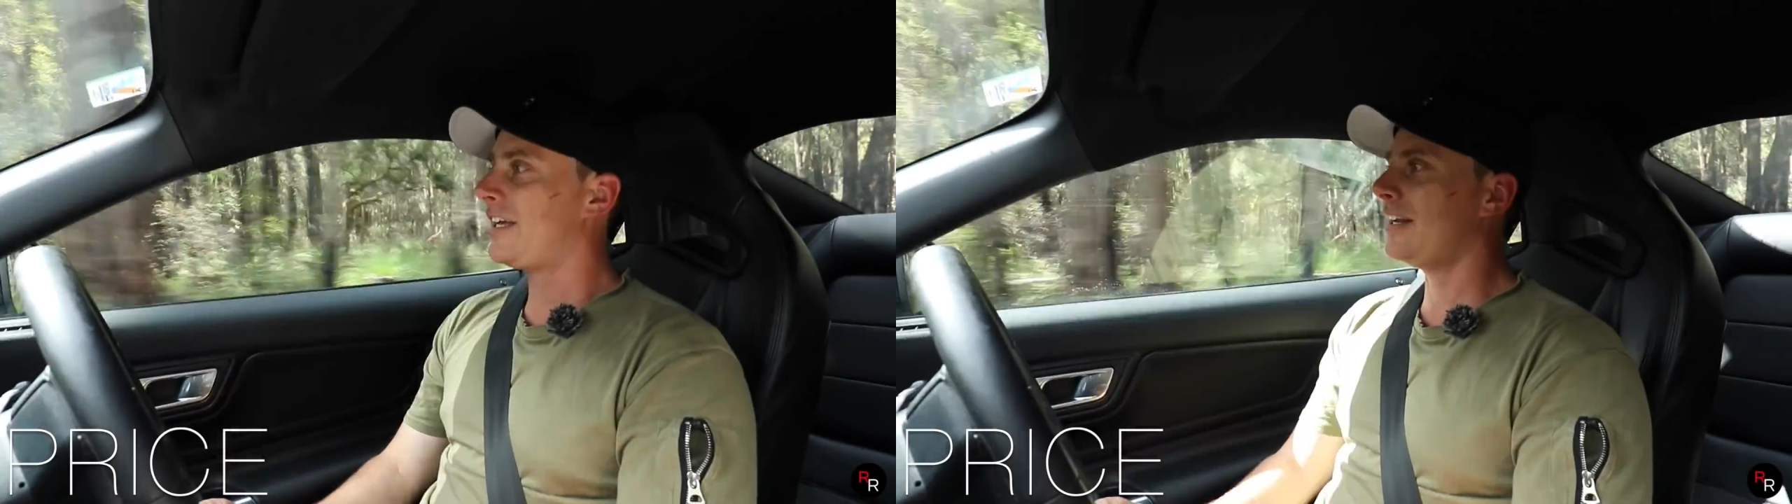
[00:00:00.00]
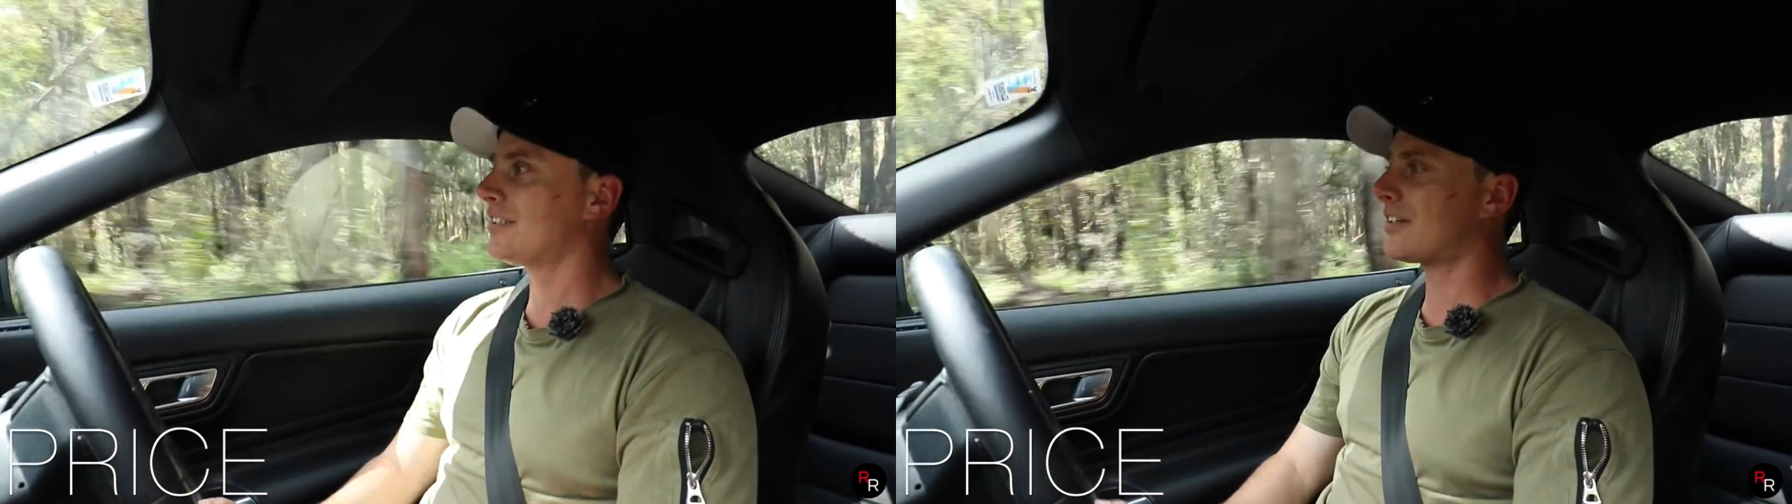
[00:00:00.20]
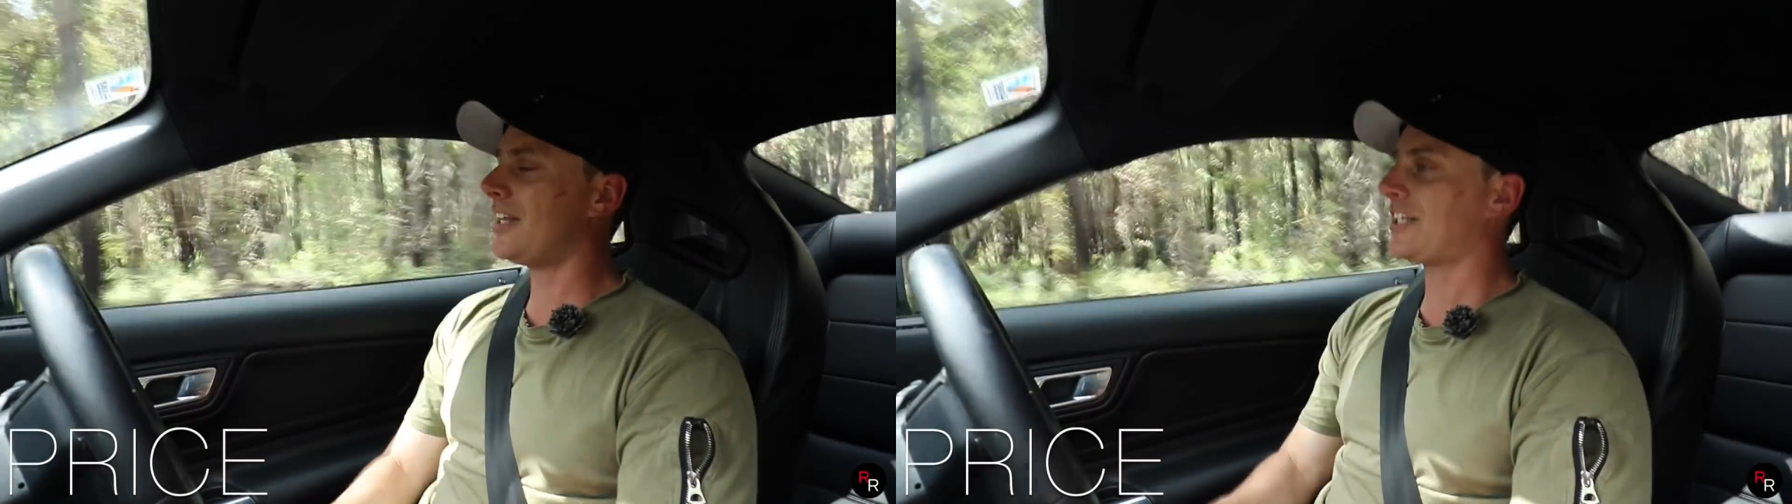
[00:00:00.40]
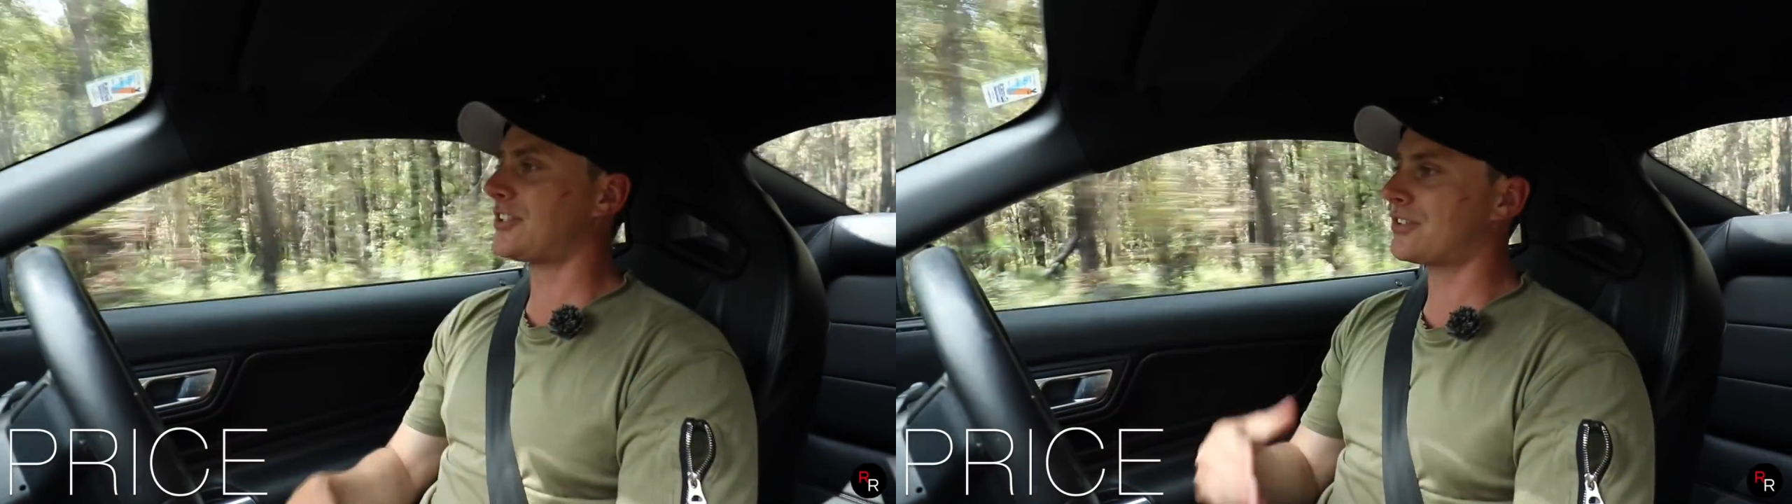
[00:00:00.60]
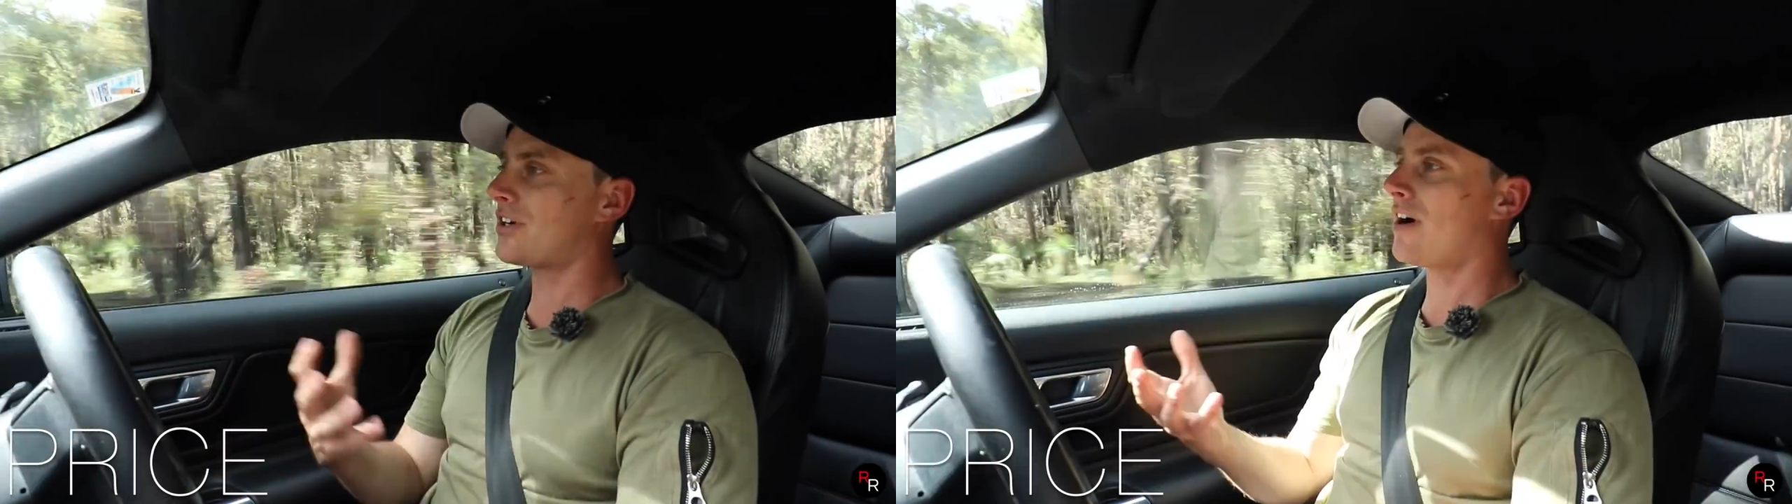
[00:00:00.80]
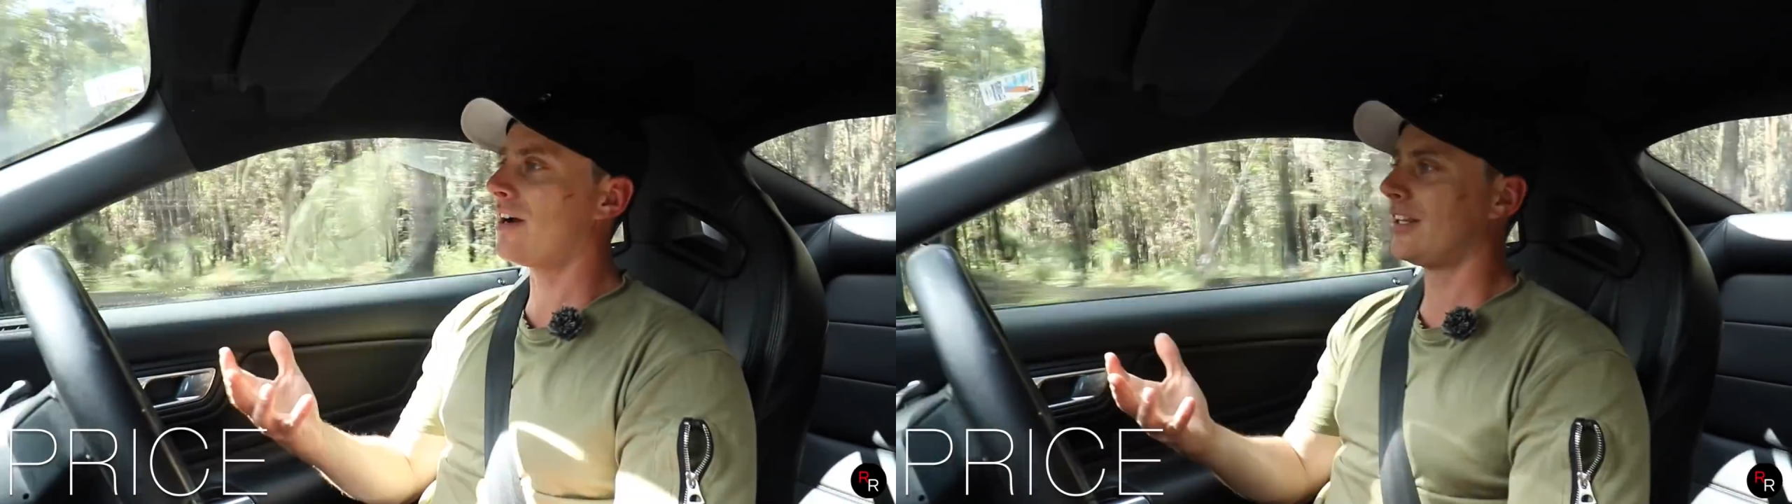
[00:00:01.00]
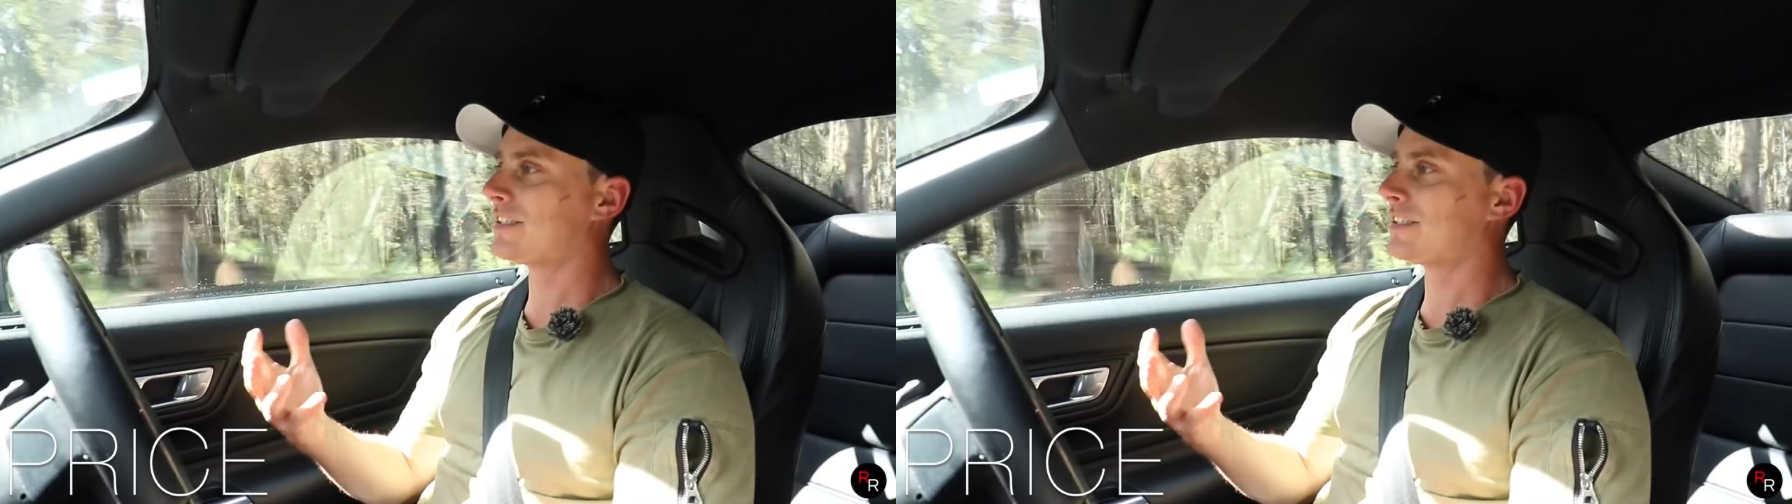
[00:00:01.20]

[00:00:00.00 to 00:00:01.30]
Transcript: It is a collector's car.